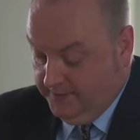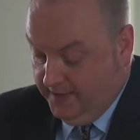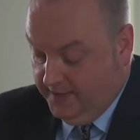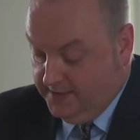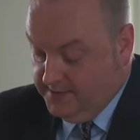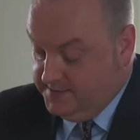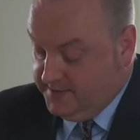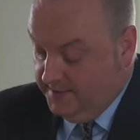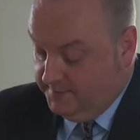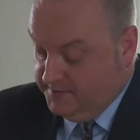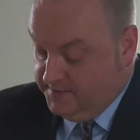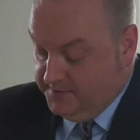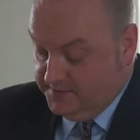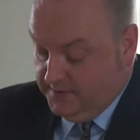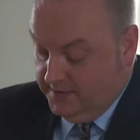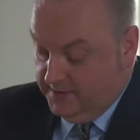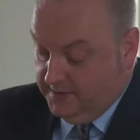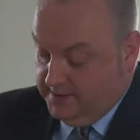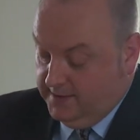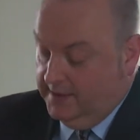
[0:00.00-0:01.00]
and
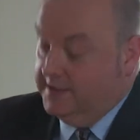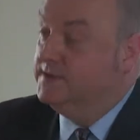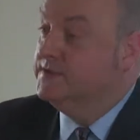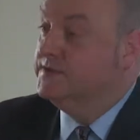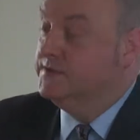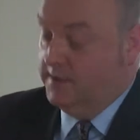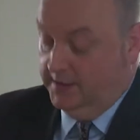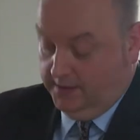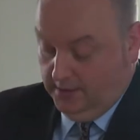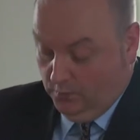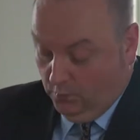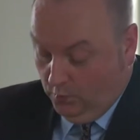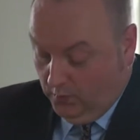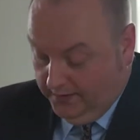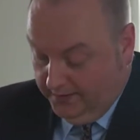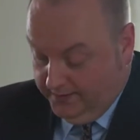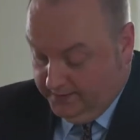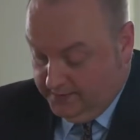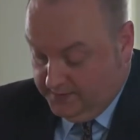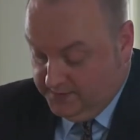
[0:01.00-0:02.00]
demonstrated an Australian
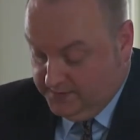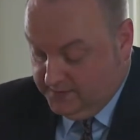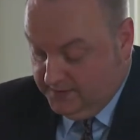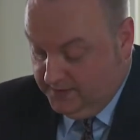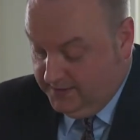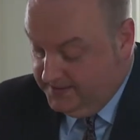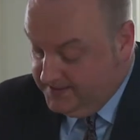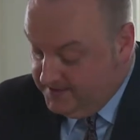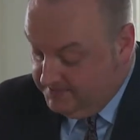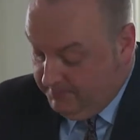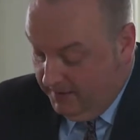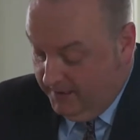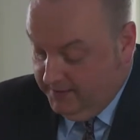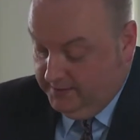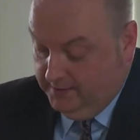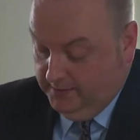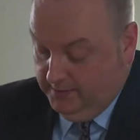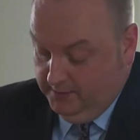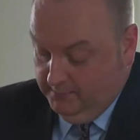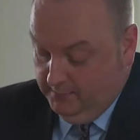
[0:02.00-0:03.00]
willingness to
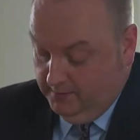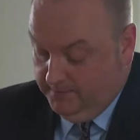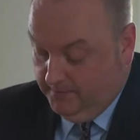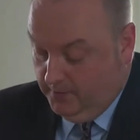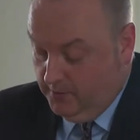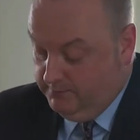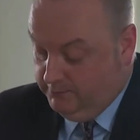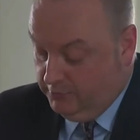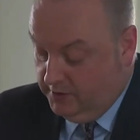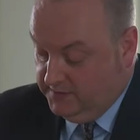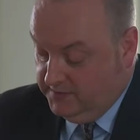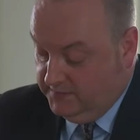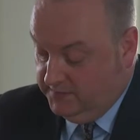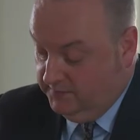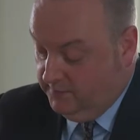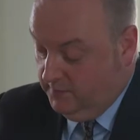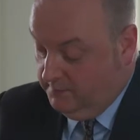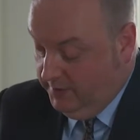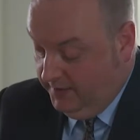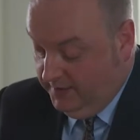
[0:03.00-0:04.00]
independently refer breaches
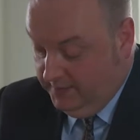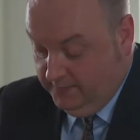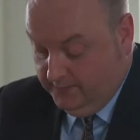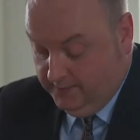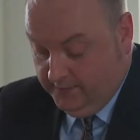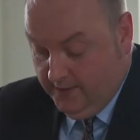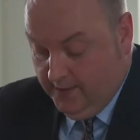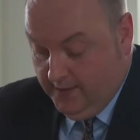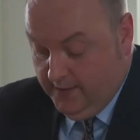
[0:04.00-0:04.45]
of the peace